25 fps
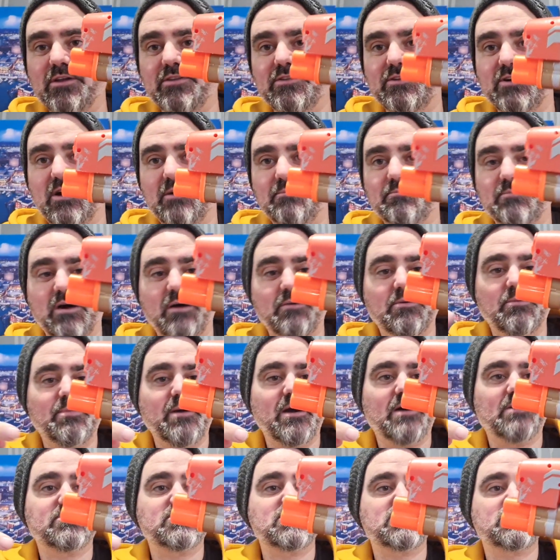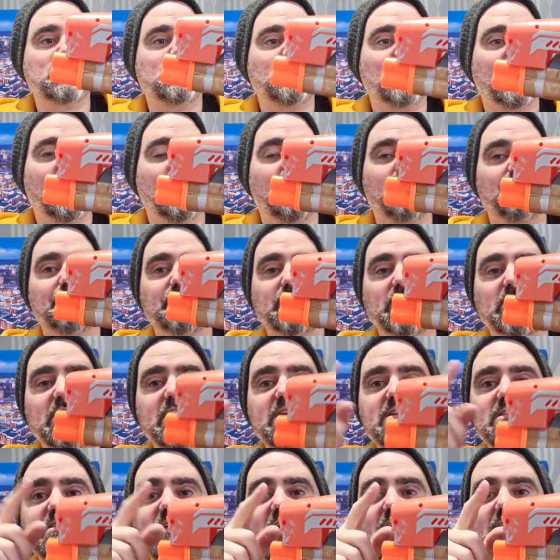one that I'm about to sort out. You
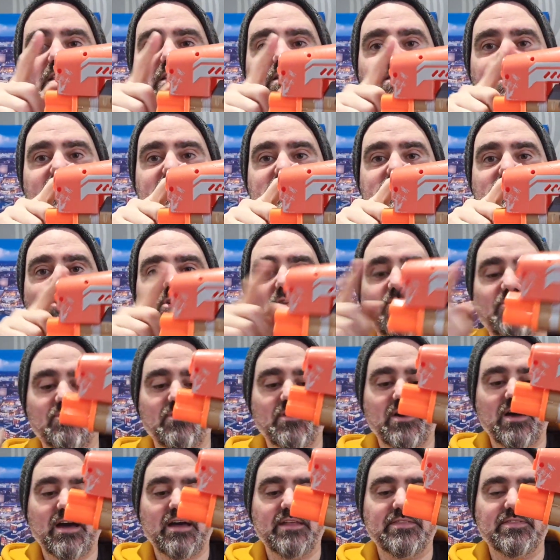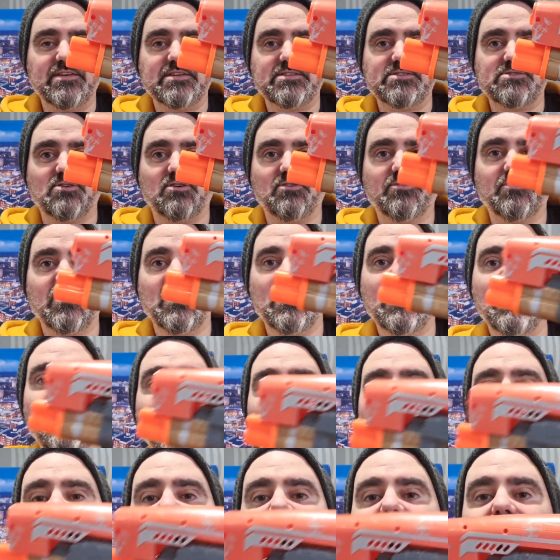need to take this off and this off.
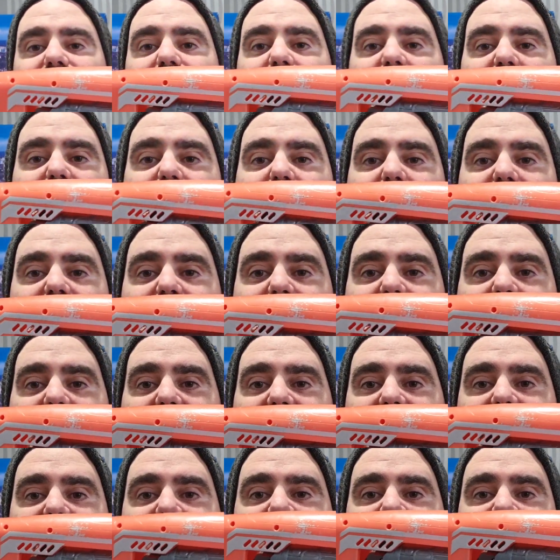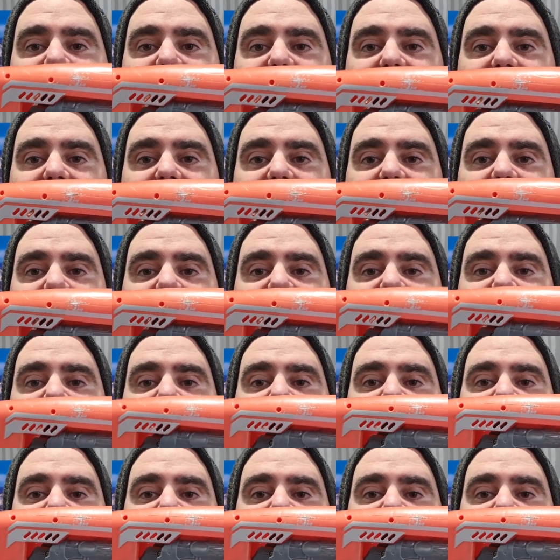I didn't bother with the backs. These